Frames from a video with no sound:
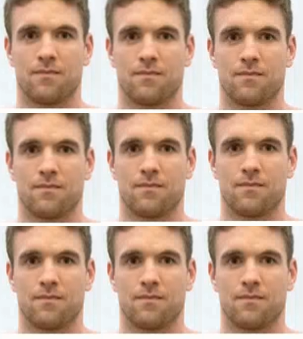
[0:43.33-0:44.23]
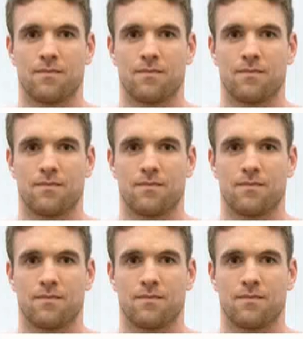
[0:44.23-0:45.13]

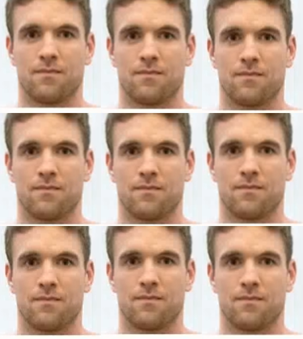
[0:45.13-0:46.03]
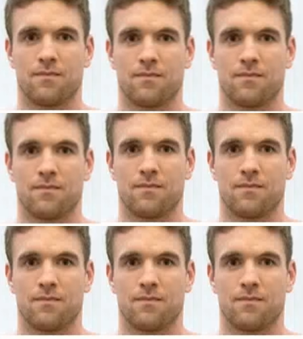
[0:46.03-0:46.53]
(silent)